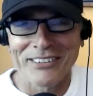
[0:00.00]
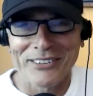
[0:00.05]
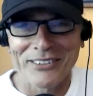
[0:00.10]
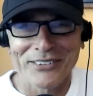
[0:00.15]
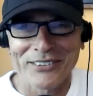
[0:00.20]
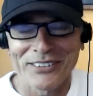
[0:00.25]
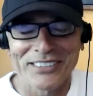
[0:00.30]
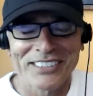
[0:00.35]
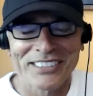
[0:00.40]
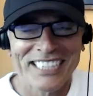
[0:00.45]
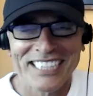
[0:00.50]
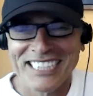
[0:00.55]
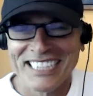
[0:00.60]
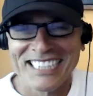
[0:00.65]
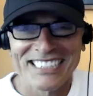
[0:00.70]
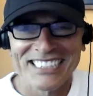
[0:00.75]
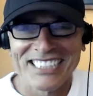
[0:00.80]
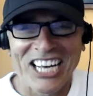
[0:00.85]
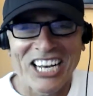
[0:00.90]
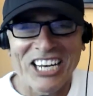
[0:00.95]
There, there
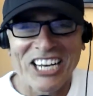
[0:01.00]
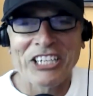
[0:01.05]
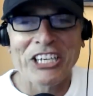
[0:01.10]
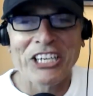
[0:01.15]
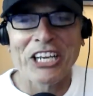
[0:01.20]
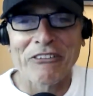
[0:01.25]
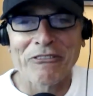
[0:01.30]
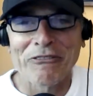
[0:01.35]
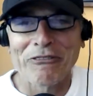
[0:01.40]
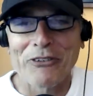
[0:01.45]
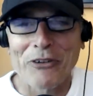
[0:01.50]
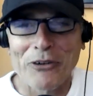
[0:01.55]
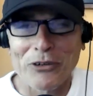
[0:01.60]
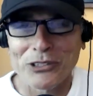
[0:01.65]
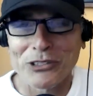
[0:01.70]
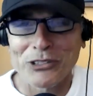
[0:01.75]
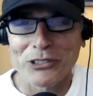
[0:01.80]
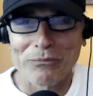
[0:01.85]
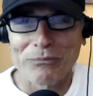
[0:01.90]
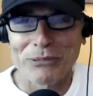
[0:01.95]
it's
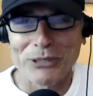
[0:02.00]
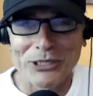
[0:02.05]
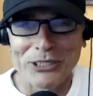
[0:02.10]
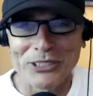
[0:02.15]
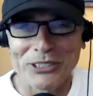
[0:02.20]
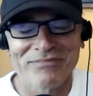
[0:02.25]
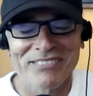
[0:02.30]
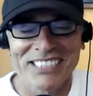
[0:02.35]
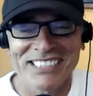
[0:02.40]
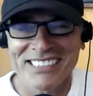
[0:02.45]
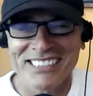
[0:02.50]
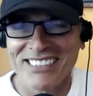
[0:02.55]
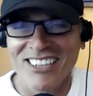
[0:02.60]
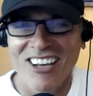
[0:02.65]
unenforceable. Just